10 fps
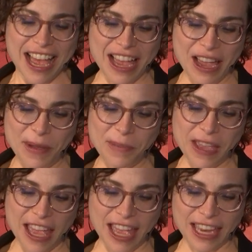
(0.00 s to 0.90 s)

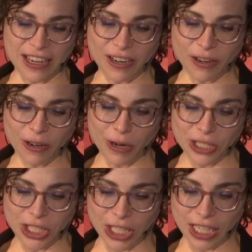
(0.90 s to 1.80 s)
and her
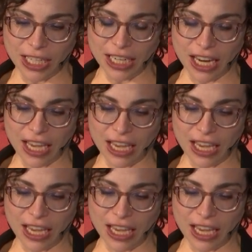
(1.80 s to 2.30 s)
question